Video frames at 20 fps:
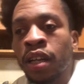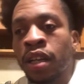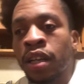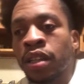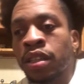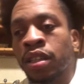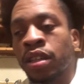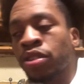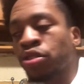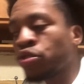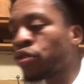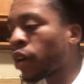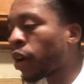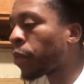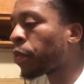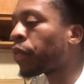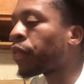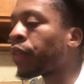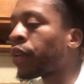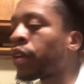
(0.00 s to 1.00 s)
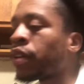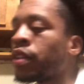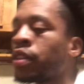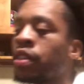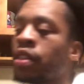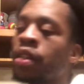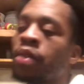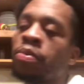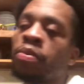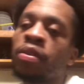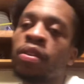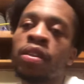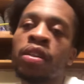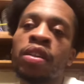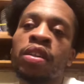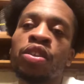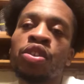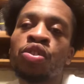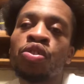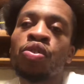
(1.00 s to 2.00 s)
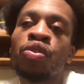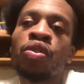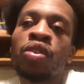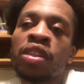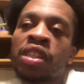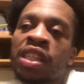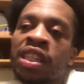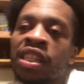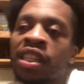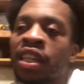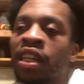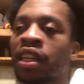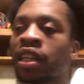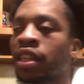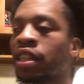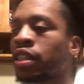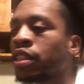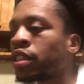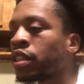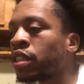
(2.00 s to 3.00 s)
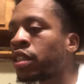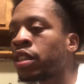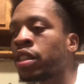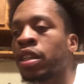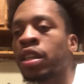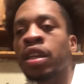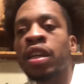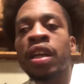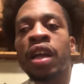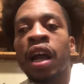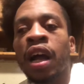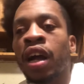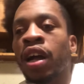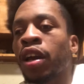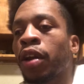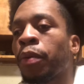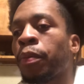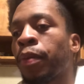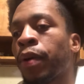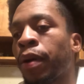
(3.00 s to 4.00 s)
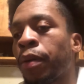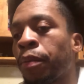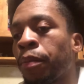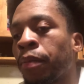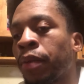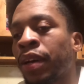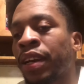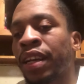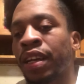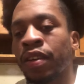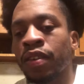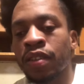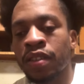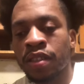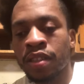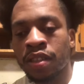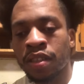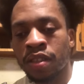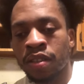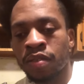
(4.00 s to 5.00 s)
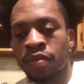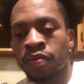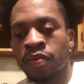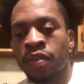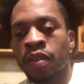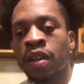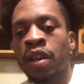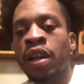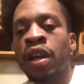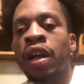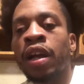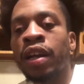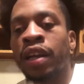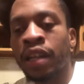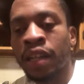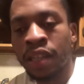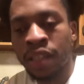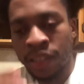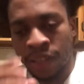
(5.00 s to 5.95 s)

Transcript: telling you hop around his neighborhood because you lost in tennis. I could have bet money or something. And then his